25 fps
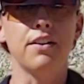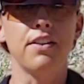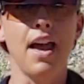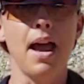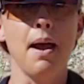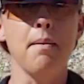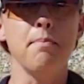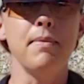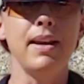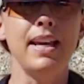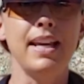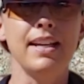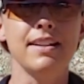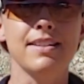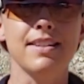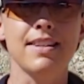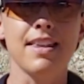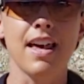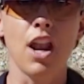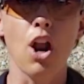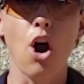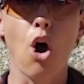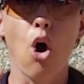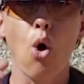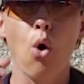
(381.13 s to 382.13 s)
that means
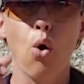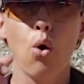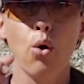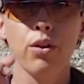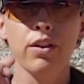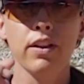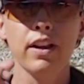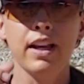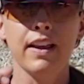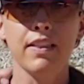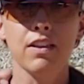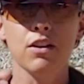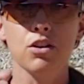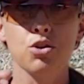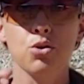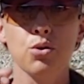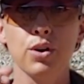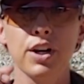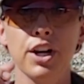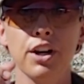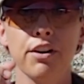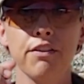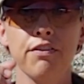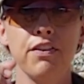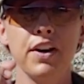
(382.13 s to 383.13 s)
that only the
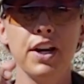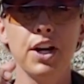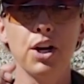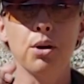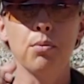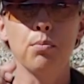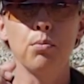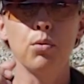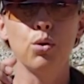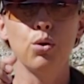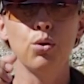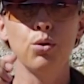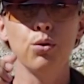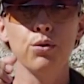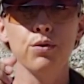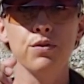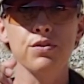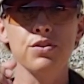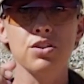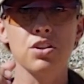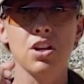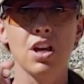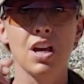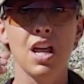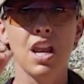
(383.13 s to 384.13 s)
trigger finger
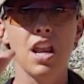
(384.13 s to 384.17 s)
moves,